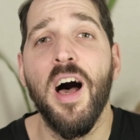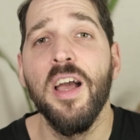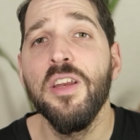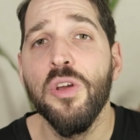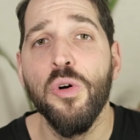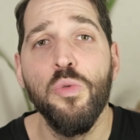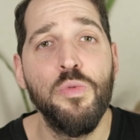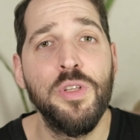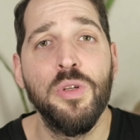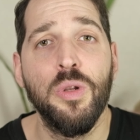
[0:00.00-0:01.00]
I know
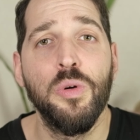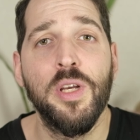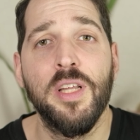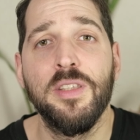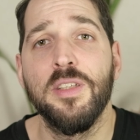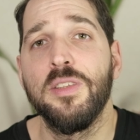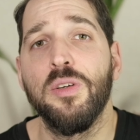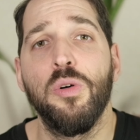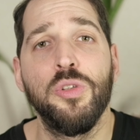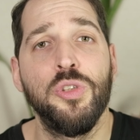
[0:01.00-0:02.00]
when you look at it
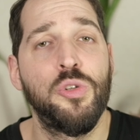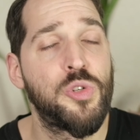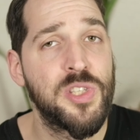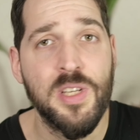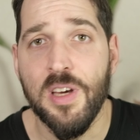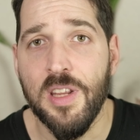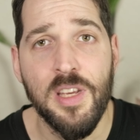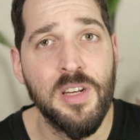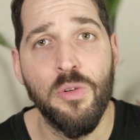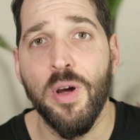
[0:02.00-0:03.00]
on your
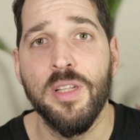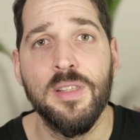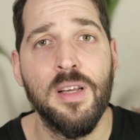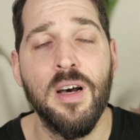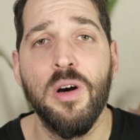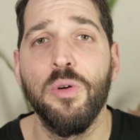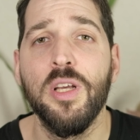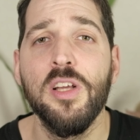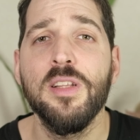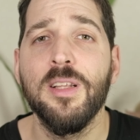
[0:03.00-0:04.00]
screen right now,
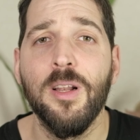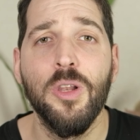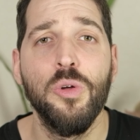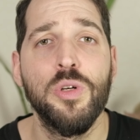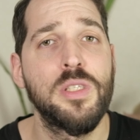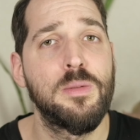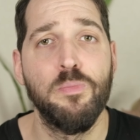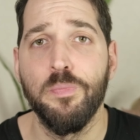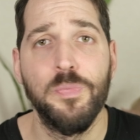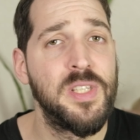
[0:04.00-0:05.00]
it looks
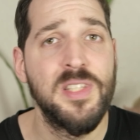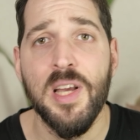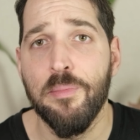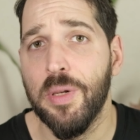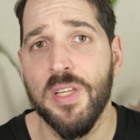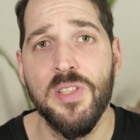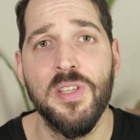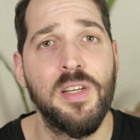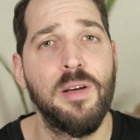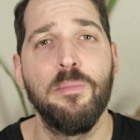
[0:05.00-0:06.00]
design
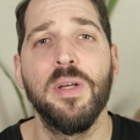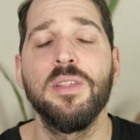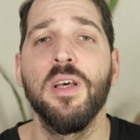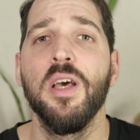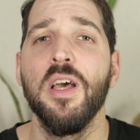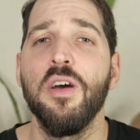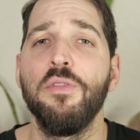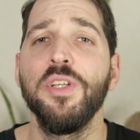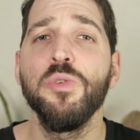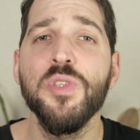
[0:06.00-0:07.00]
pleasing, but
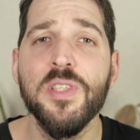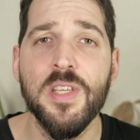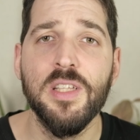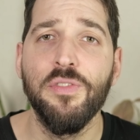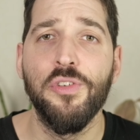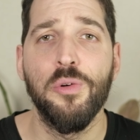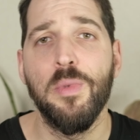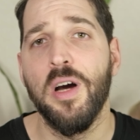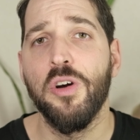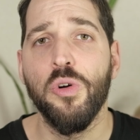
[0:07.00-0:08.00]
when you sit from
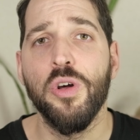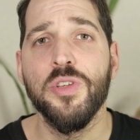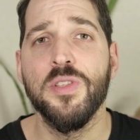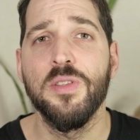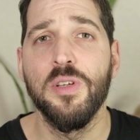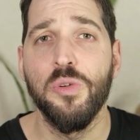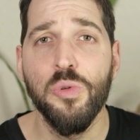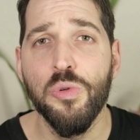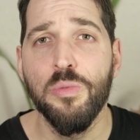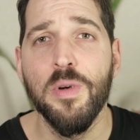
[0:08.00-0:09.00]
across the
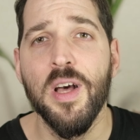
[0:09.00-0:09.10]
room,